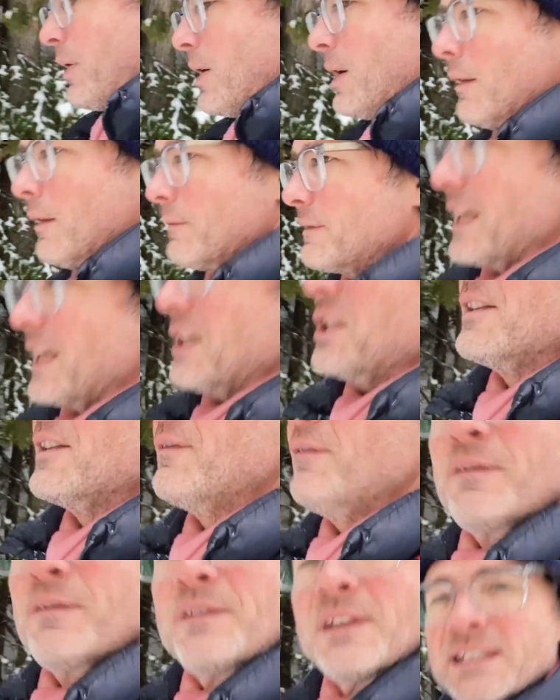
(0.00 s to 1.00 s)
of session
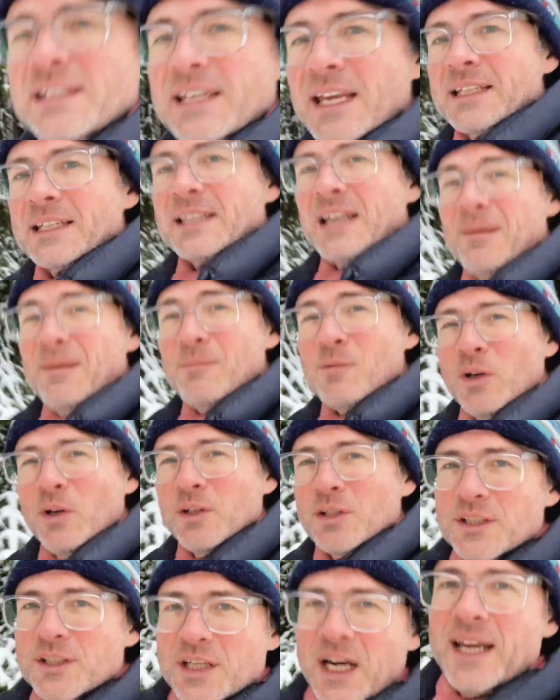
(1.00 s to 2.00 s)
56. I'm going
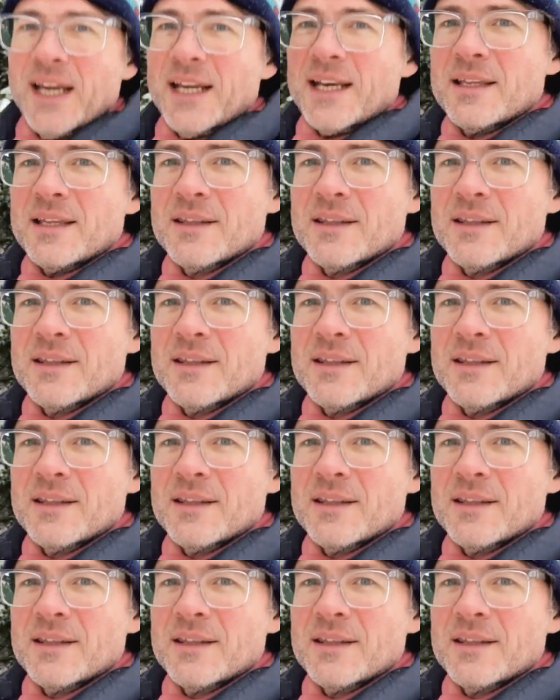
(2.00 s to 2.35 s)
to tie it in